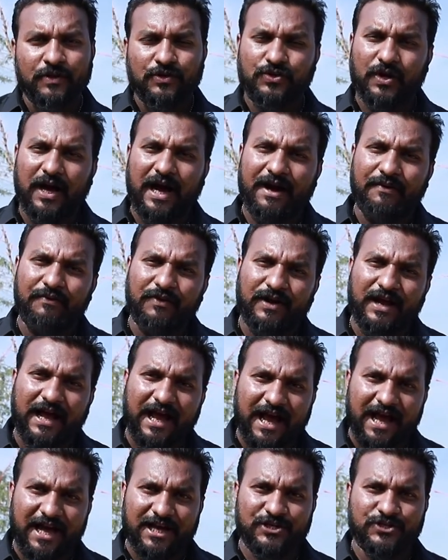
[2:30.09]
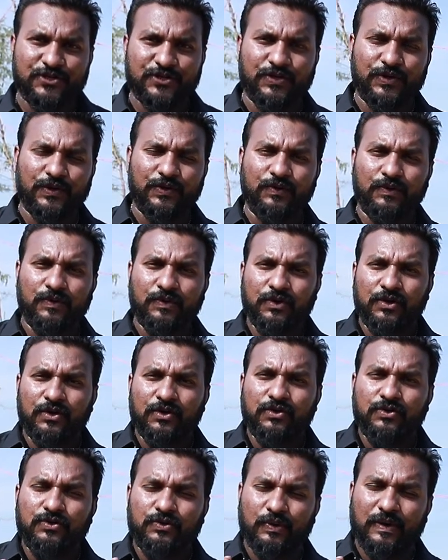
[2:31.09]
So I want to ask you
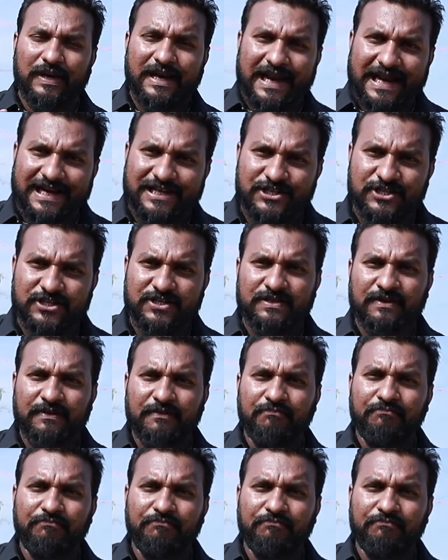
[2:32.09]
to let's